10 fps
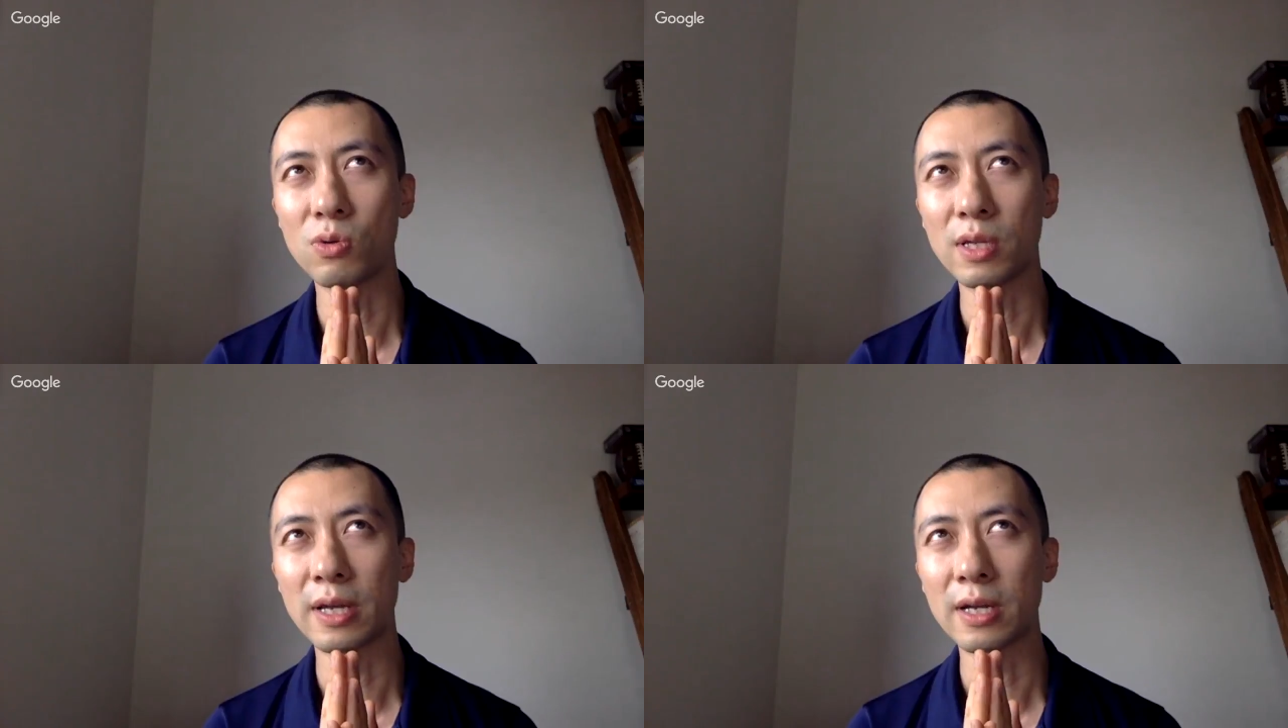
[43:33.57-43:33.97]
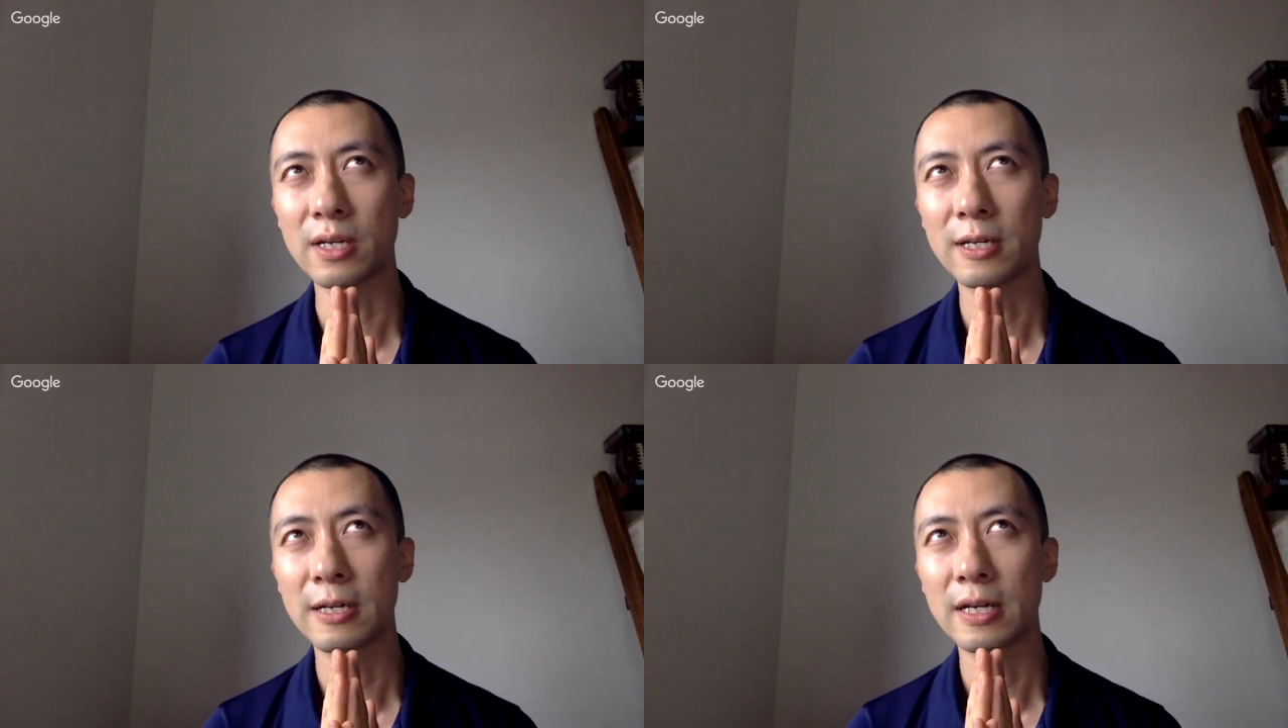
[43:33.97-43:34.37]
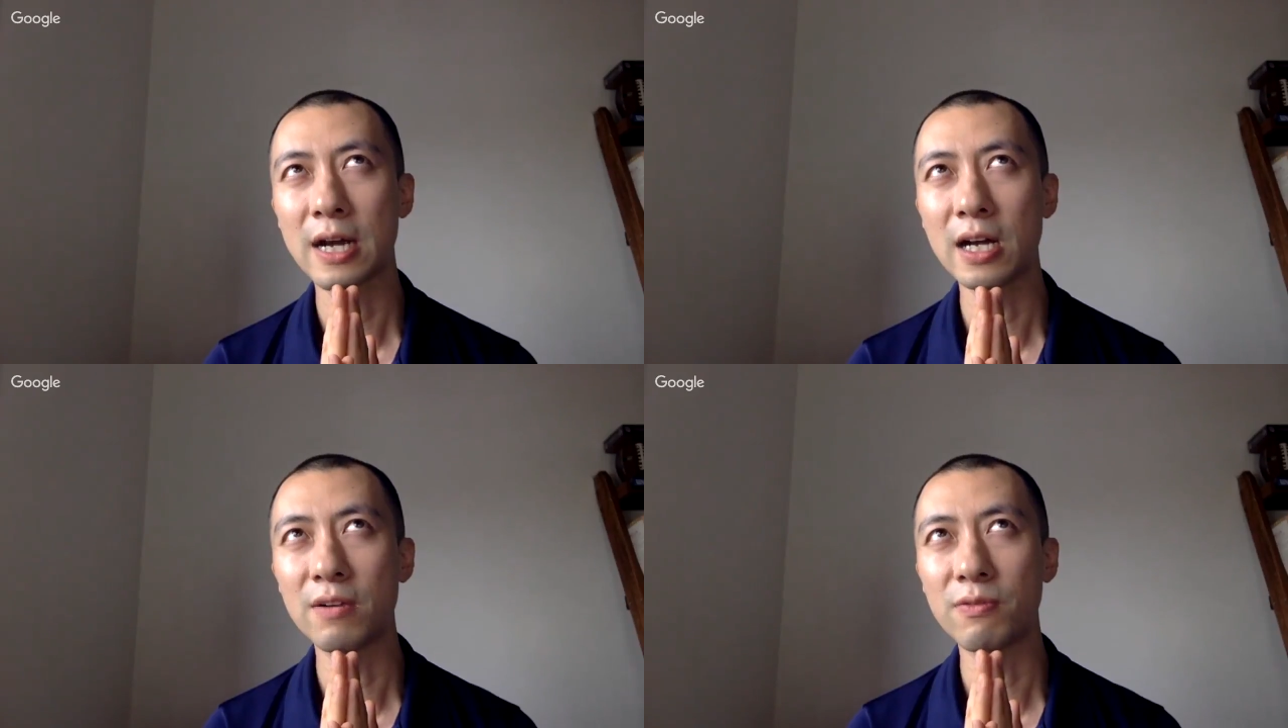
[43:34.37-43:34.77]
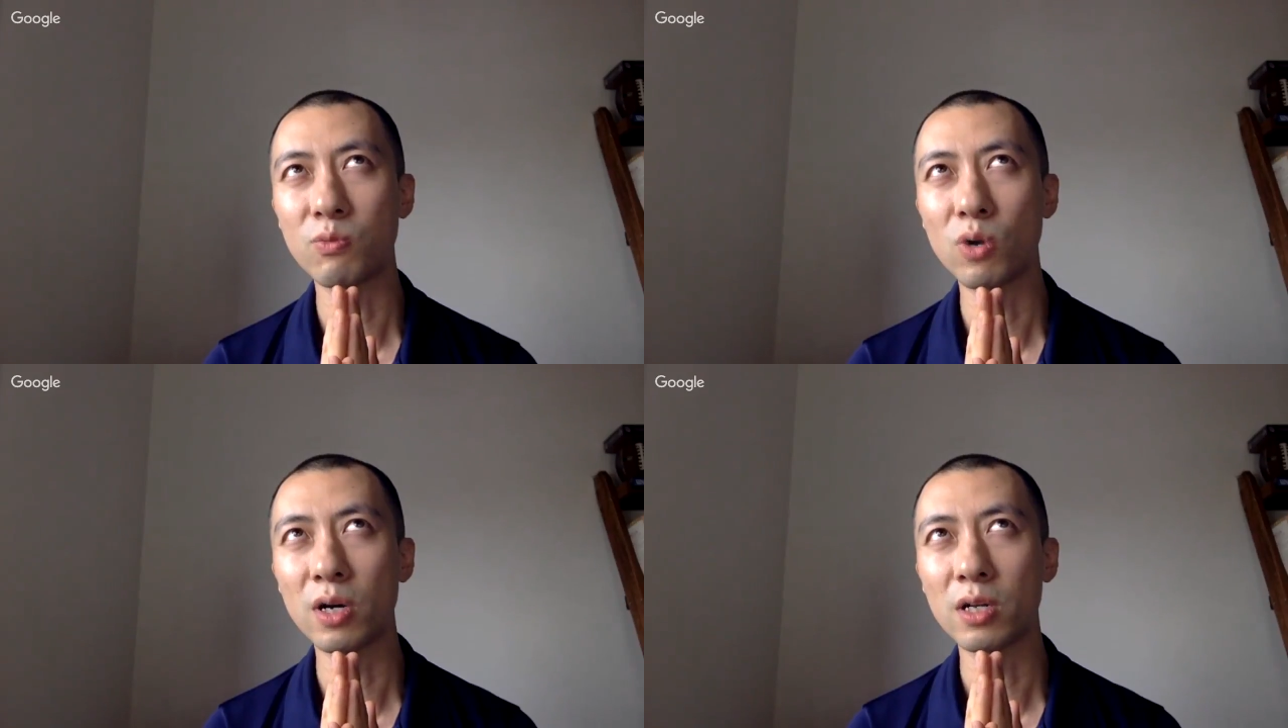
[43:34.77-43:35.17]
like kind of
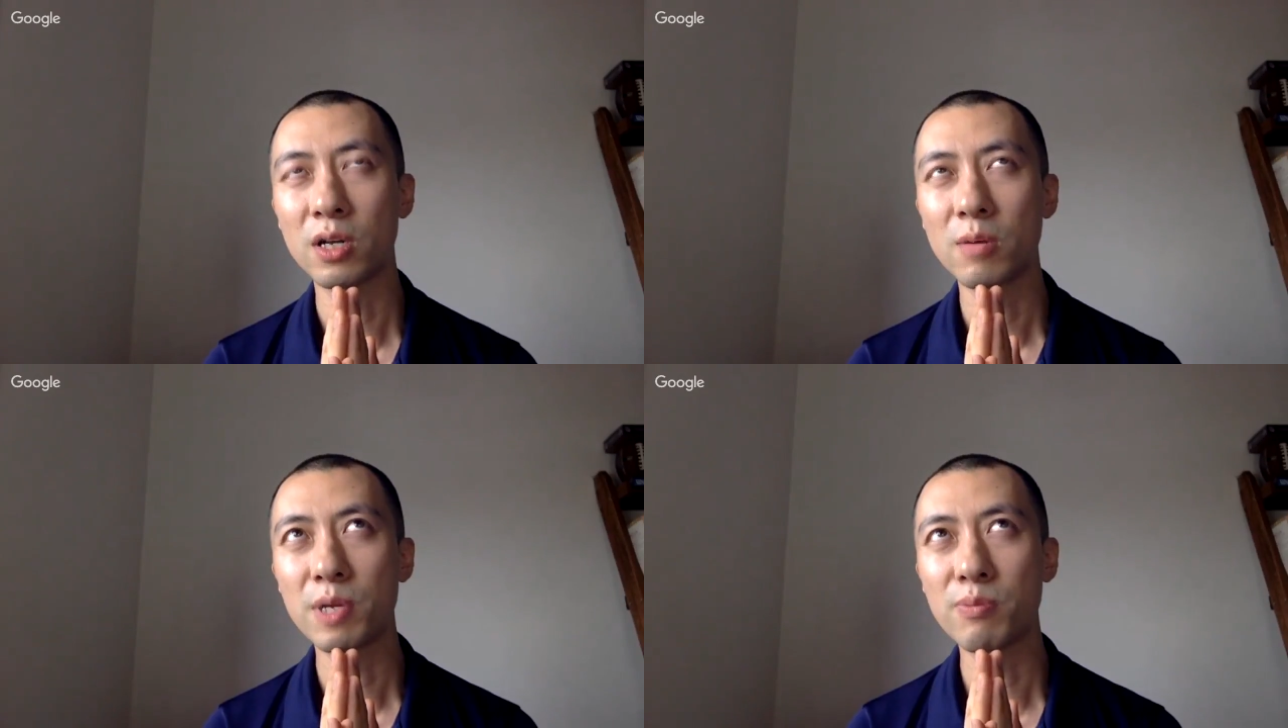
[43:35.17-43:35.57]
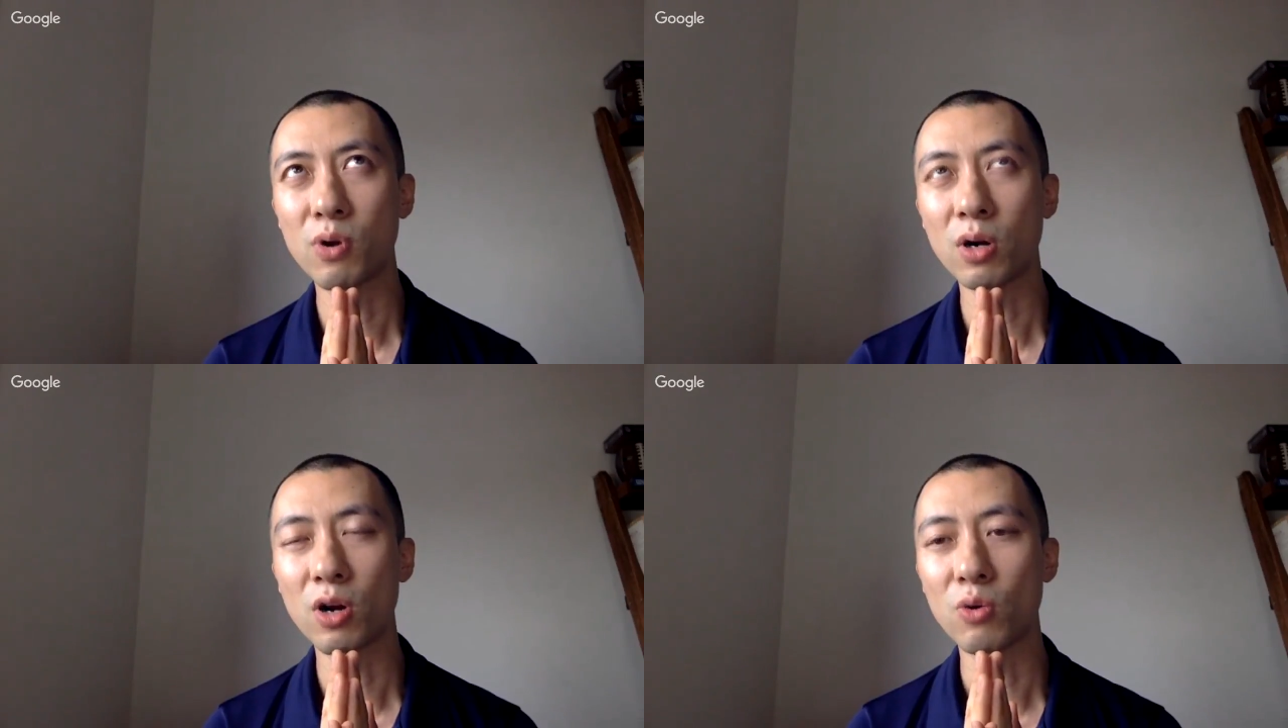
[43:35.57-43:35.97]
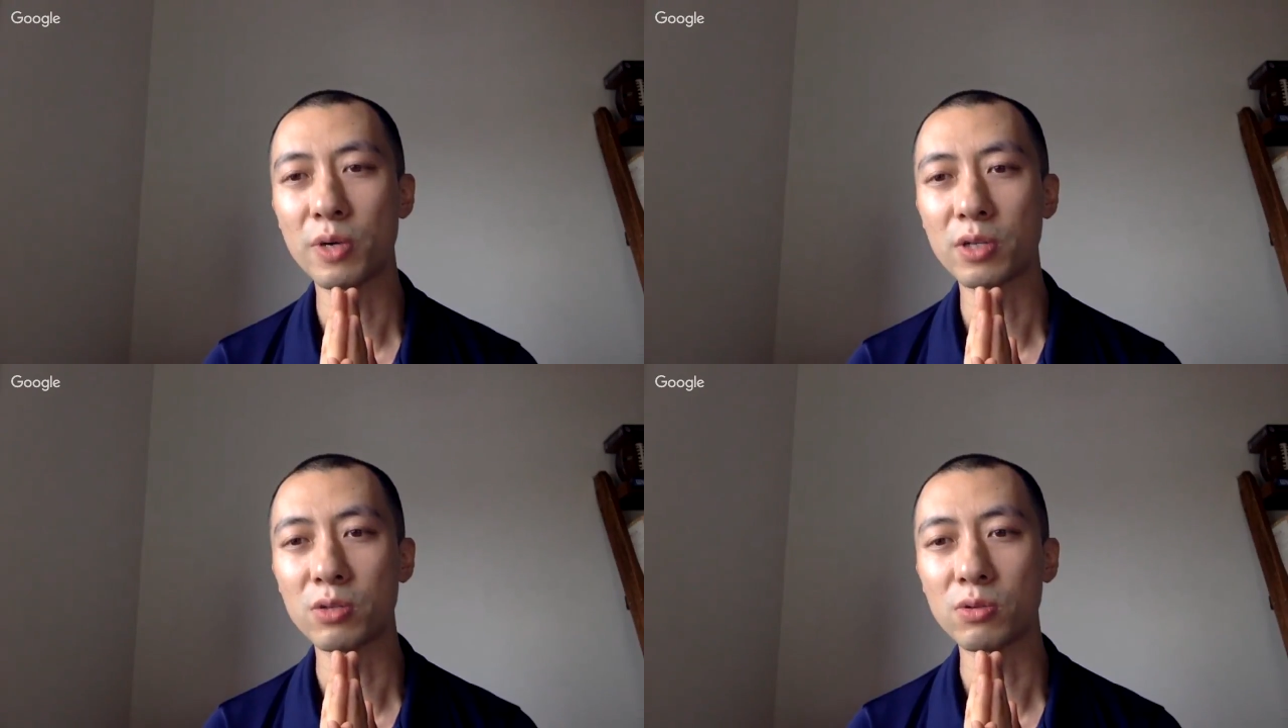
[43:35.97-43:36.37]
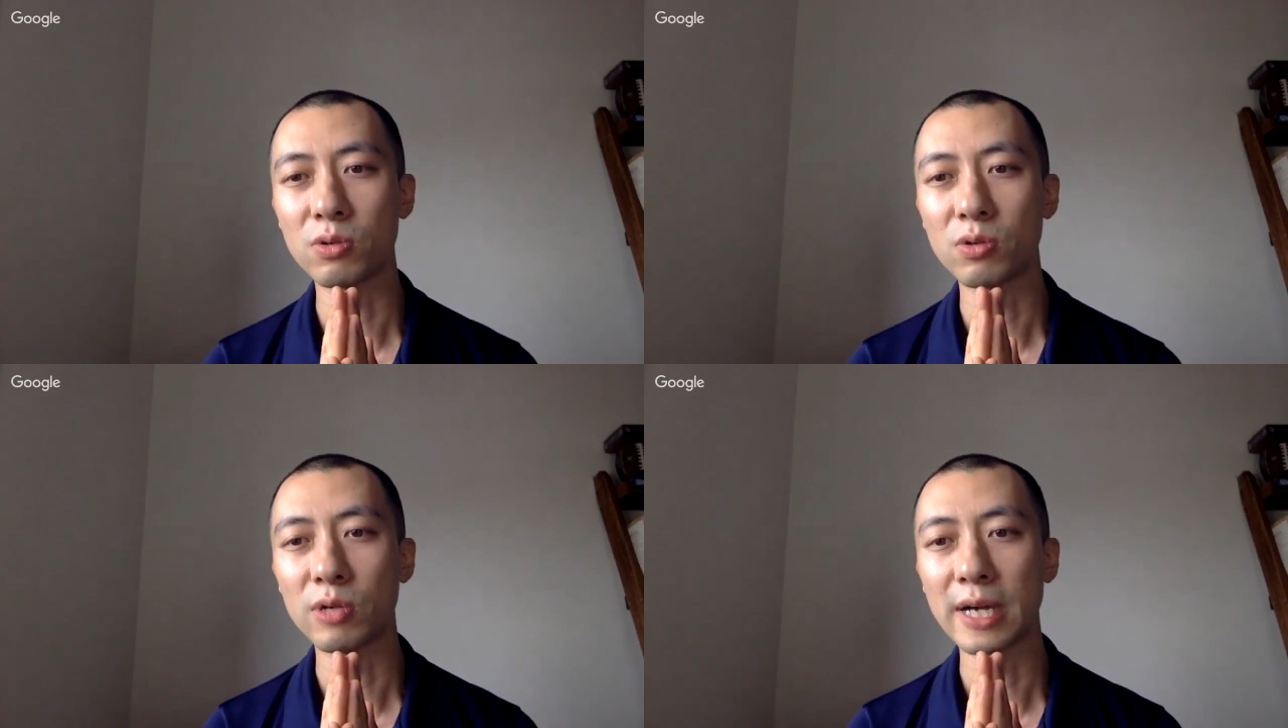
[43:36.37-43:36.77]
what people are going through
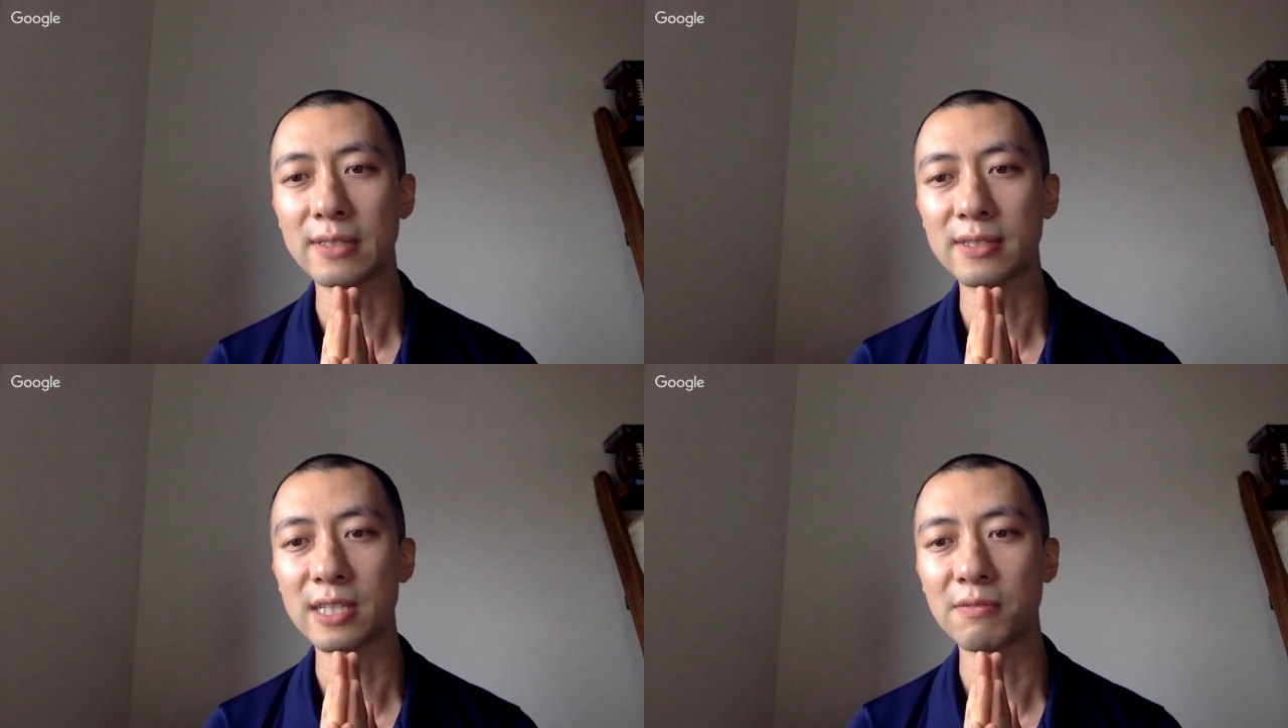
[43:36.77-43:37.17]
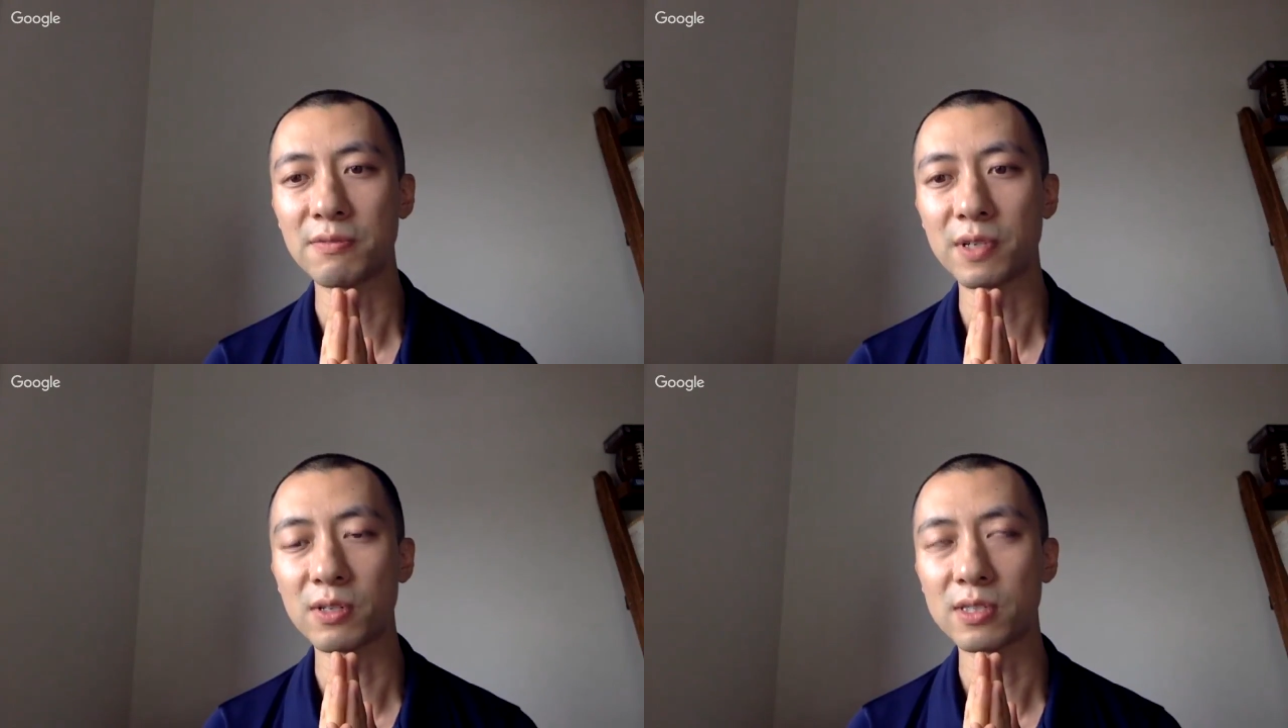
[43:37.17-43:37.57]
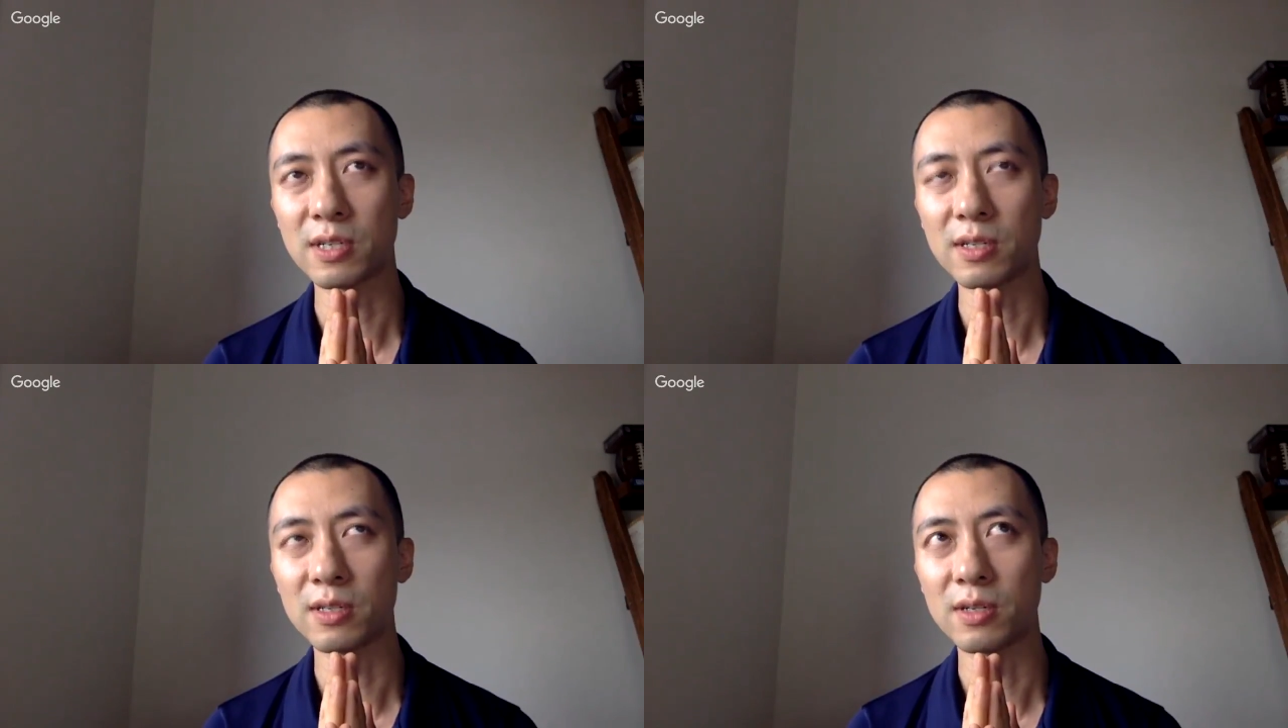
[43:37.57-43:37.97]
as a 7-figure seller.